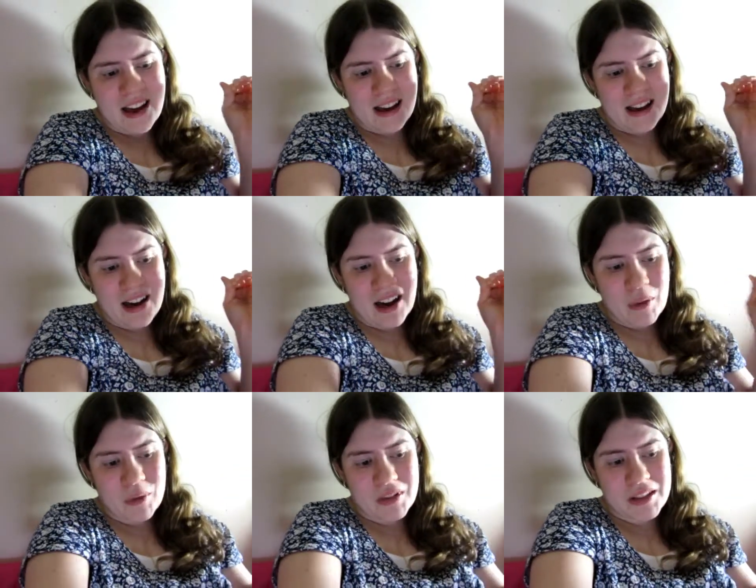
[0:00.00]
and
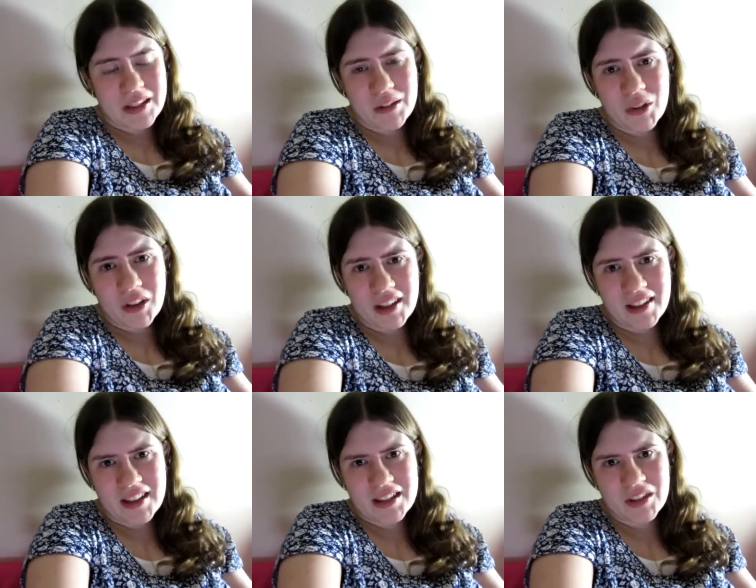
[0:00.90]
I will see you all in the
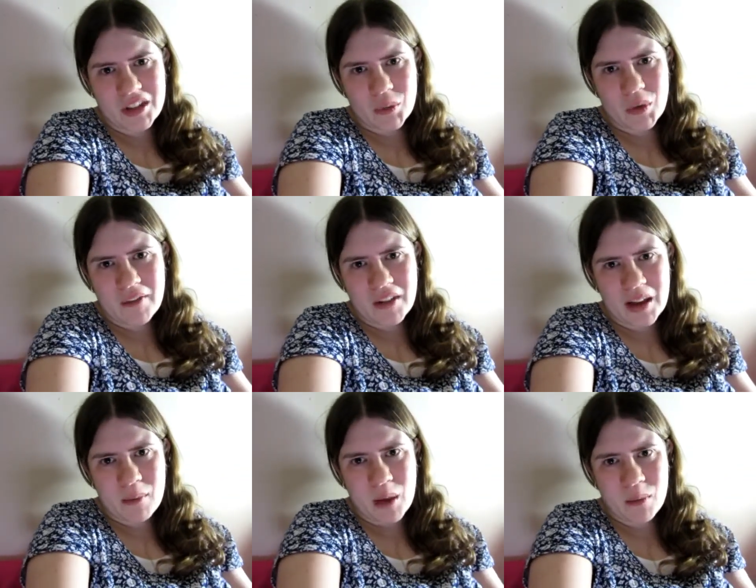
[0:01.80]
next video whenever
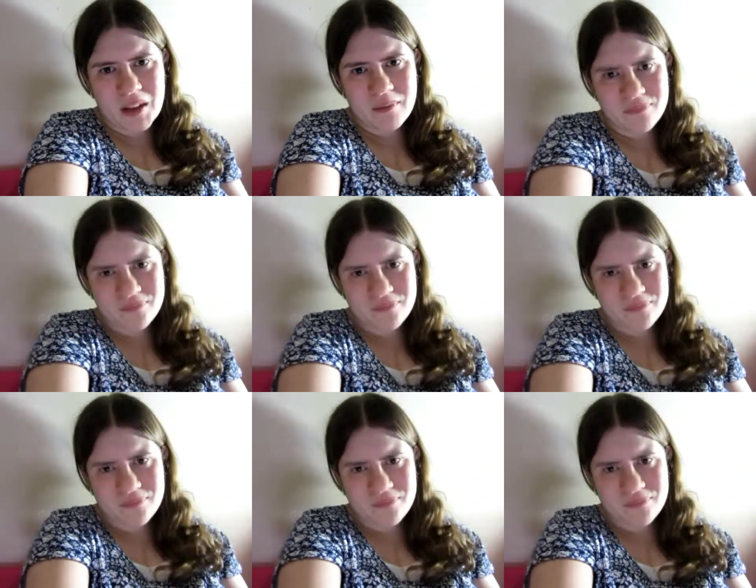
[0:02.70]
that may be